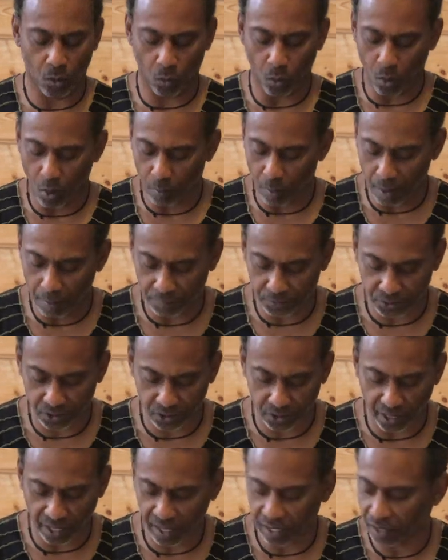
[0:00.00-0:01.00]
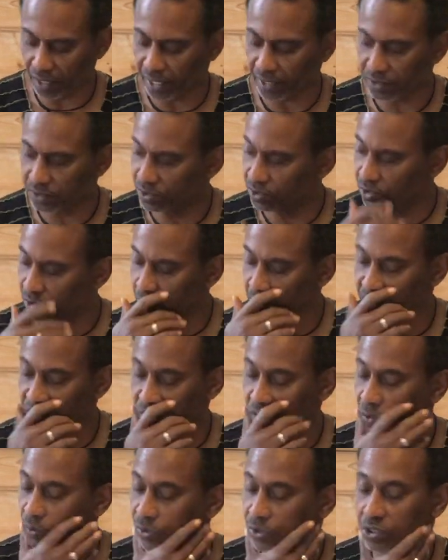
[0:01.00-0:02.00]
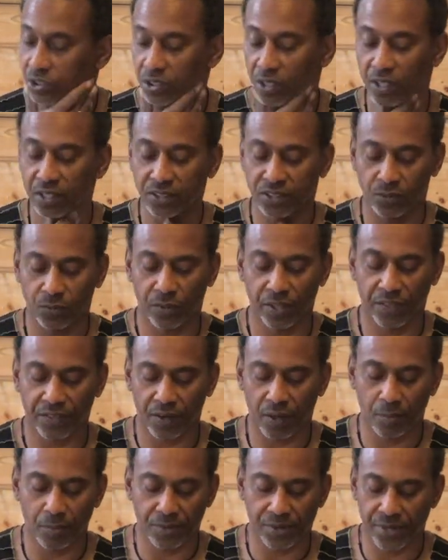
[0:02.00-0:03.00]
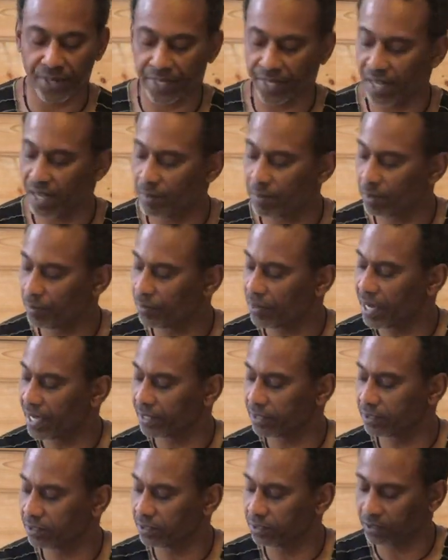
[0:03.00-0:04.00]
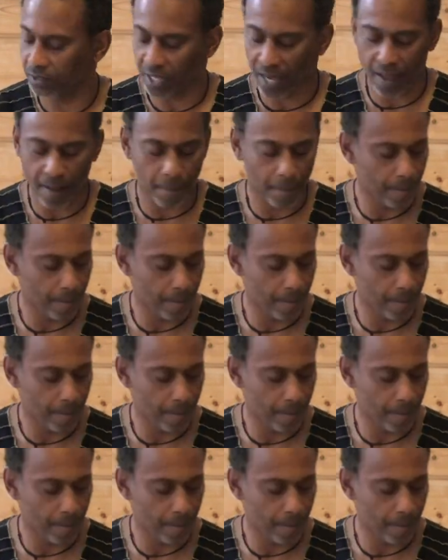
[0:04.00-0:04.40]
warm-ups that I'd like to do before we start with our pranayama practice, yeah?